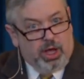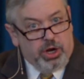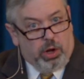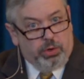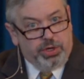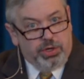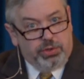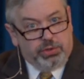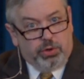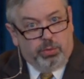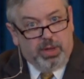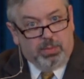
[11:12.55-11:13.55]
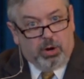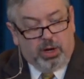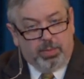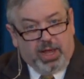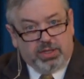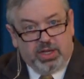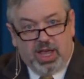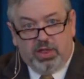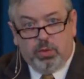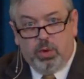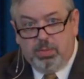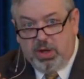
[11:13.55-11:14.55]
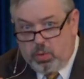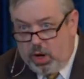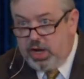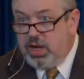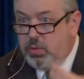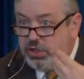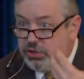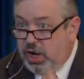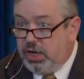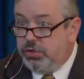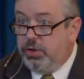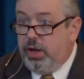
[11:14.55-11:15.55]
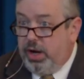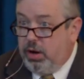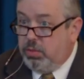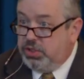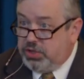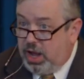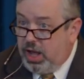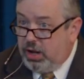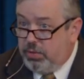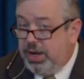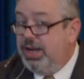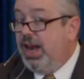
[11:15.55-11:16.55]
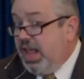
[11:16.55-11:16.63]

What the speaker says: an Old and New School being brought back together, would be one in which doctrinal error was tolerated.